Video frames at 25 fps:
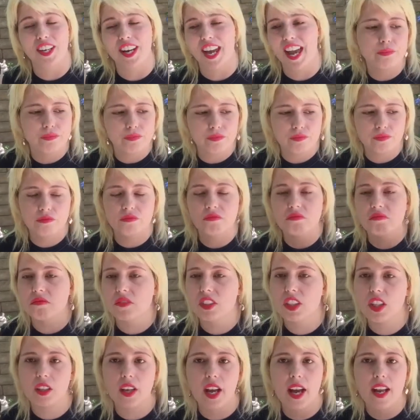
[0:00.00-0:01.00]

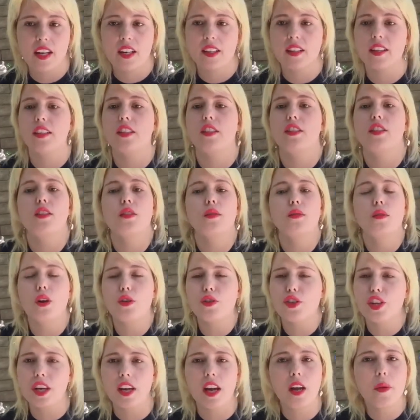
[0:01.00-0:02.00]
If you don't got anything to do,
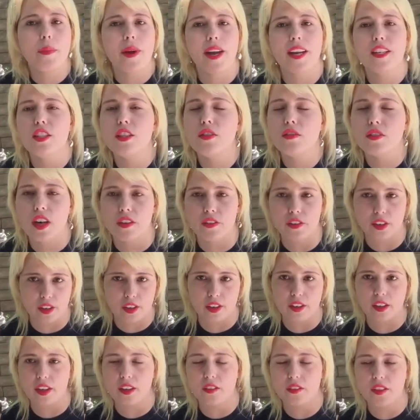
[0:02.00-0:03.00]
go check out bands you've never
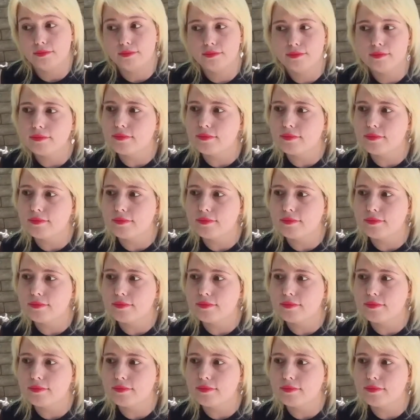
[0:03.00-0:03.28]
heard of.